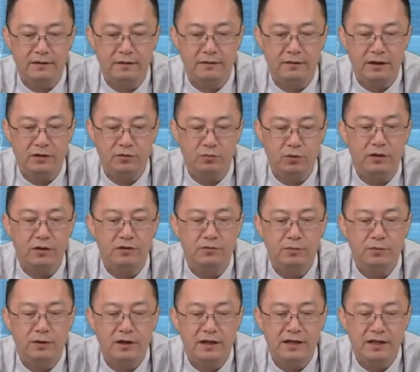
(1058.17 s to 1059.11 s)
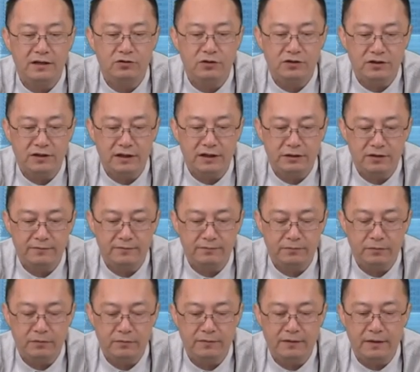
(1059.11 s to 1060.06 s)
This one's pretty interesting.
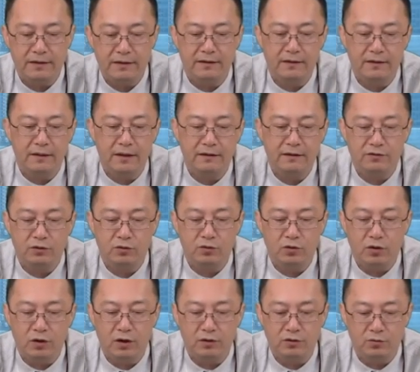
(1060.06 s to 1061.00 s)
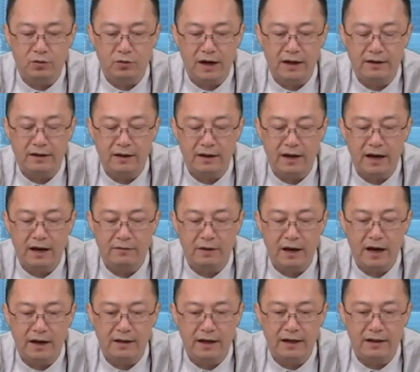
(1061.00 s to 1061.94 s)
If you look on the right, I've
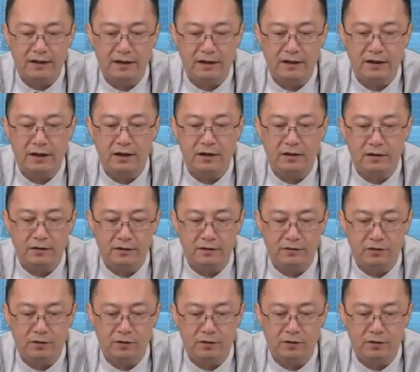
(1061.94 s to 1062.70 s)
highlighted it here.